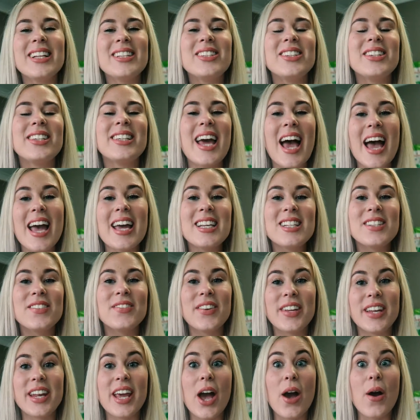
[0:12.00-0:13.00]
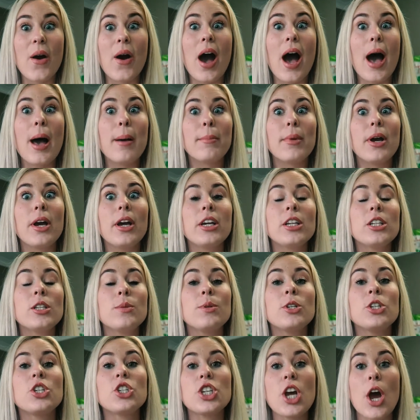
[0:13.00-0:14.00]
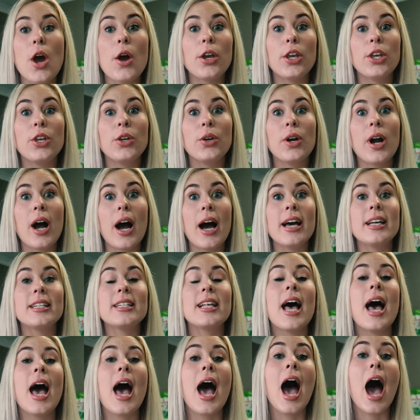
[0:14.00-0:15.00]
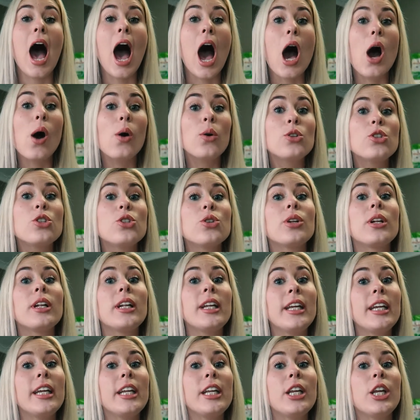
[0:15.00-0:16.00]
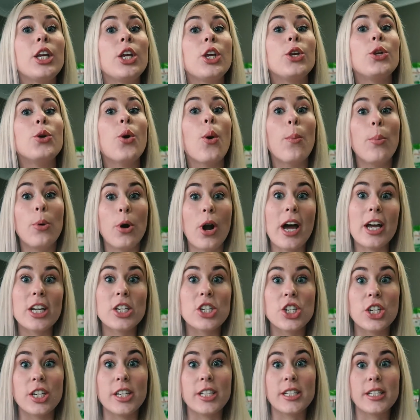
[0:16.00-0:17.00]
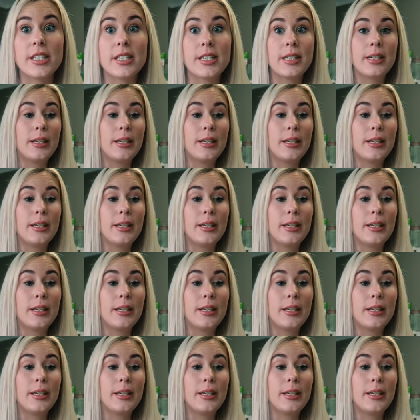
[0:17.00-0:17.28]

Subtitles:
In today's video, I'm going to be showing you guys how to clean your brushes,